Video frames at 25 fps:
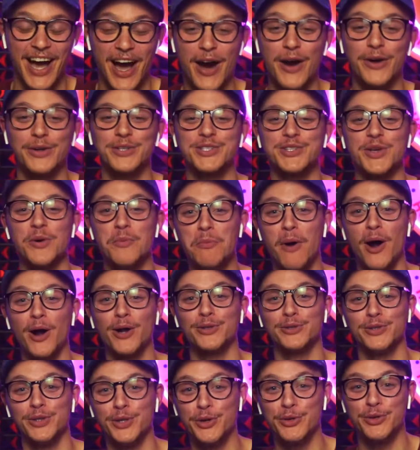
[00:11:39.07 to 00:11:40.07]
Oh, so
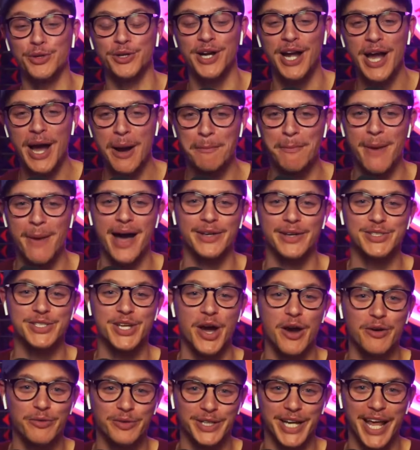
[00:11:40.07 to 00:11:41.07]
Martin Luther, Miles
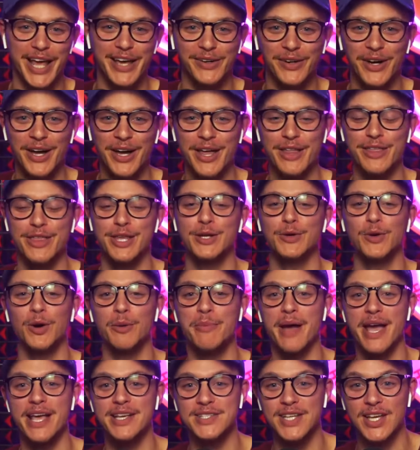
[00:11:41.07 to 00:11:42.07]
Coverdale, Theodore
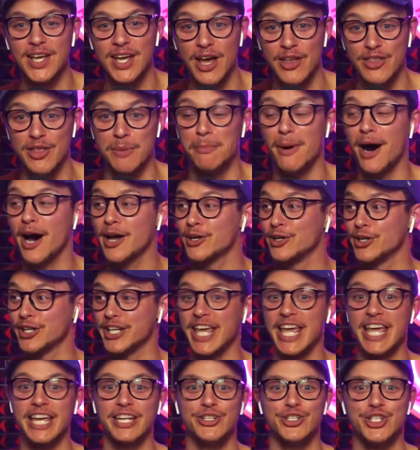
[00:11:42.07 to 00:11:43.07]
Beza, the modern
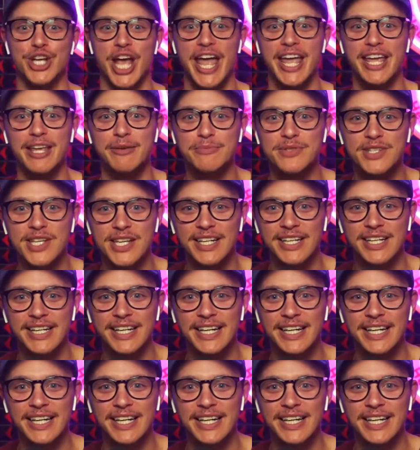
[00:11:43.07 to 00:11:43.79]
King James,